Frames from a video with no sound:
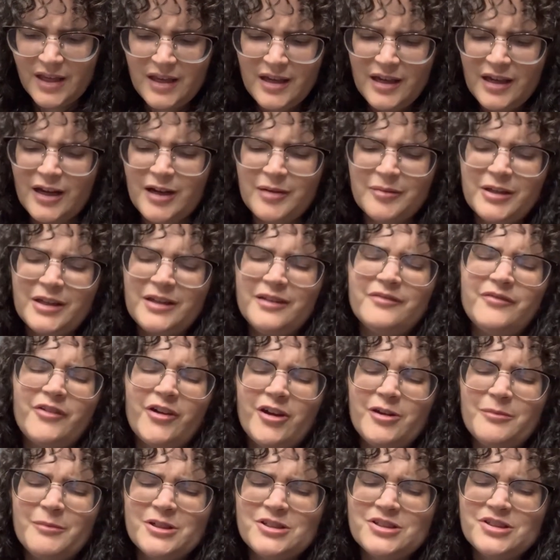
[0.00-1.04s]
And I'm getting
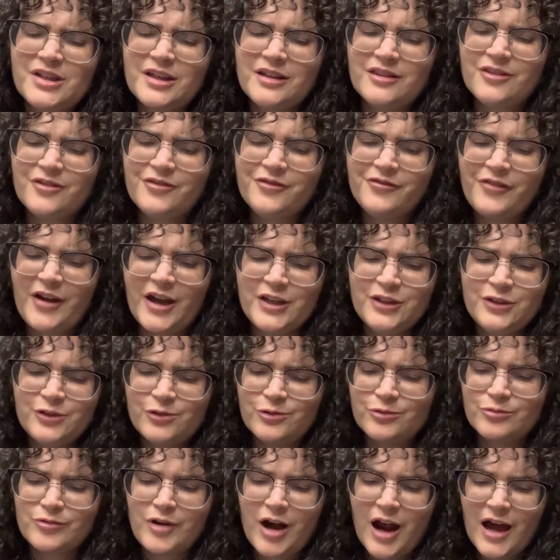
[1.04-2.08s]
very much like the
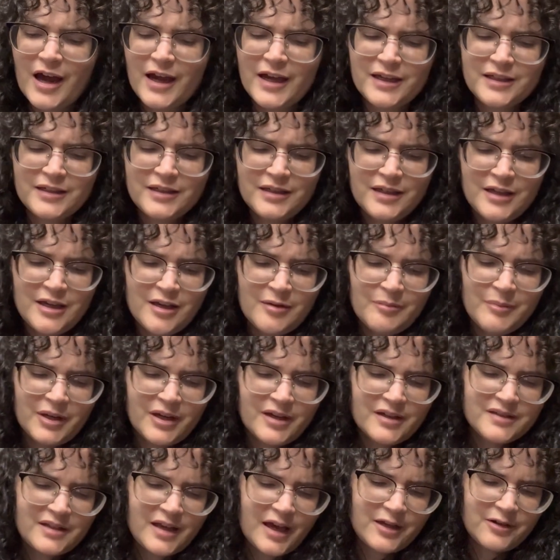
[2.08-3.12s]
final ride,
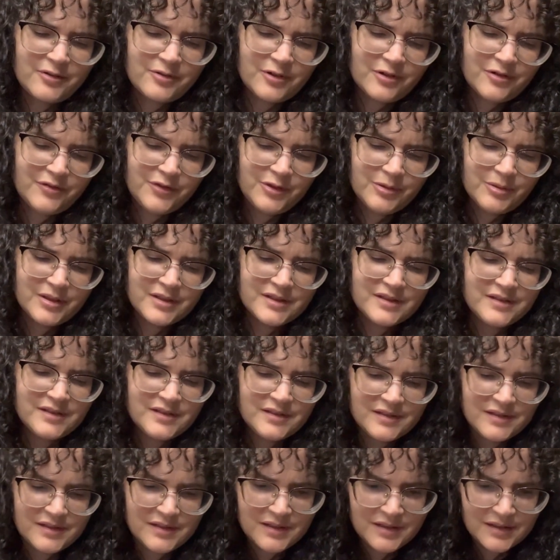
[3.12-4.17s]
because I don't know if you can
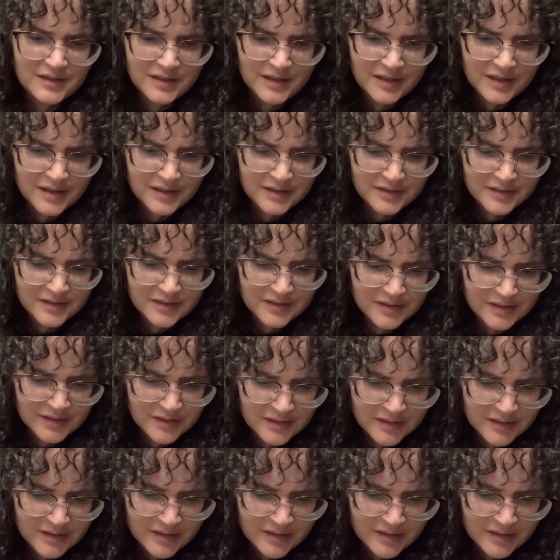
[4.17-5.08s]
see this.